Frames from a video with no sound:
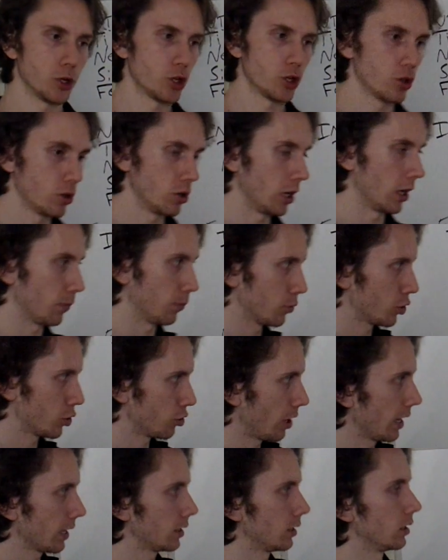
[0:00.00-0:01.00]

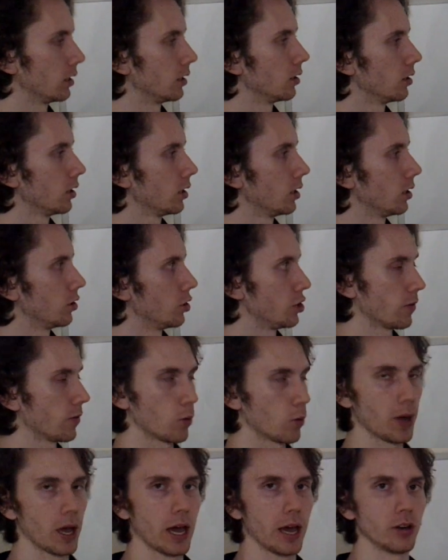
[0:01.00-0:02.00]
extracting the general
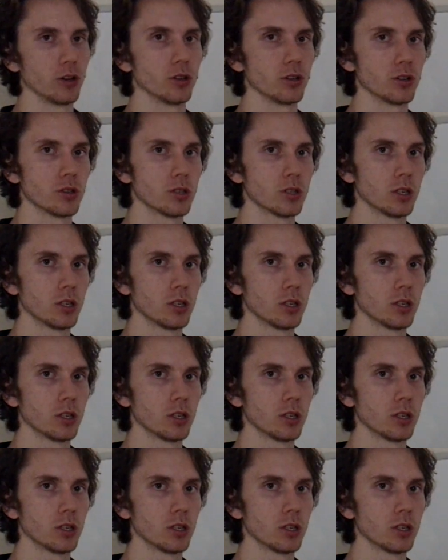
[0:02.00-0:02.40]
patterns